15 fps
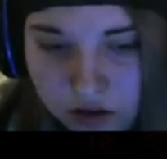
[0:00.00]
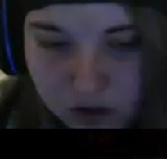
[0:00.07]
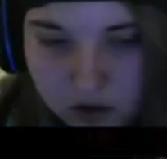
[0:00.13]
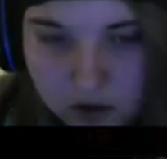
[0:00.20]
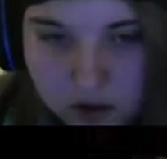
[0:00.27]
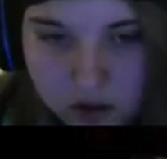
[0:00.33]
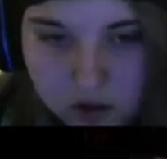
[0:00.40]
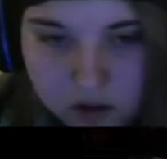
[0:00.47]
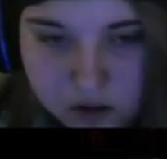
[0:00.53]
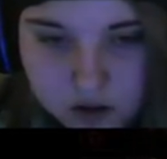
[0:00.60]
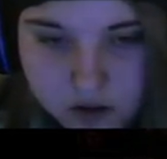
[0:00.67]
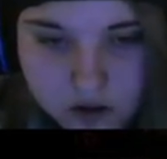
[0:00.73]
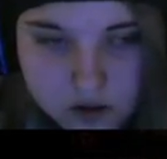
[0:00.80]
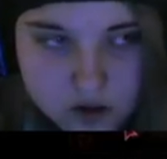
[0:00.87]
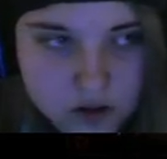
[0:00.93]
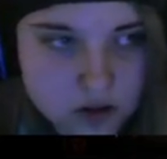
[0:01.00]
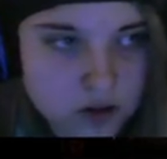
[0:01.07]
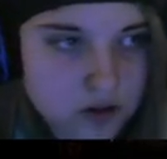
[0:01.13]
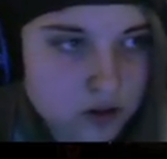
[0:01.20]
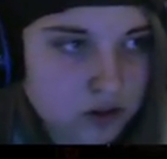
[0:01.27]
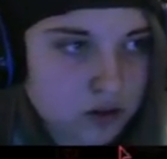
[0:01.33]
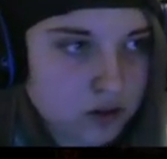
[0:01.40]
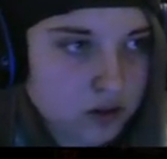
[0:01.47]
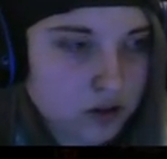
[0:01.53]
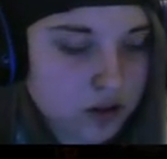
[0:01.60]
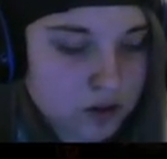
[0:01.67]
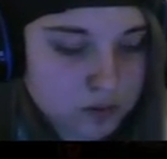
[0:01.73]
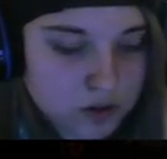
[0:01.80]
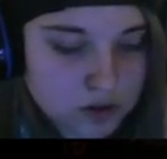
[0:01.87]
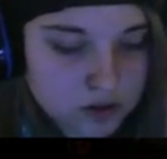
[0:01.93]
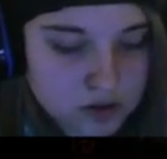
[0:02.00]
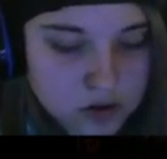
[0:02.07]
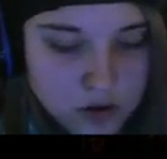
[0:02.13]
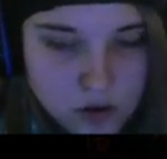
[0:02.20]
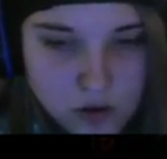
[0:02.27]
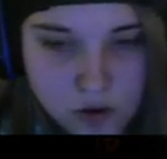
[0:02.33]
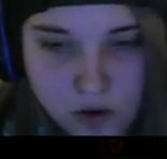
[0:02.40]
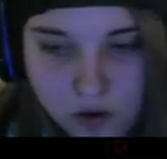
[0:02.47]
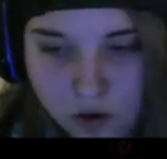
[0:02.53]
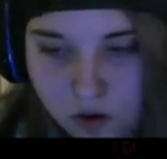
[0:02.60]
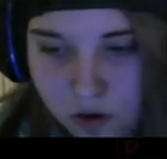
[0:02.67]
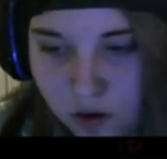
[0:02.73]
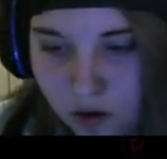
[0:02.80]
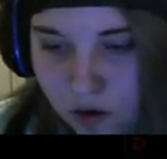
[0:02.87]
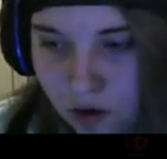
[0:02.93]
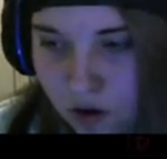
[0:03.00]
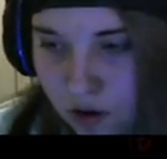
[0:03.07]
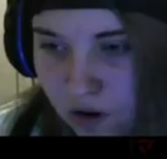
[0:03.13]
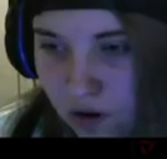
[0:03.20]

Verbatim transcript: Nah. Let me... No.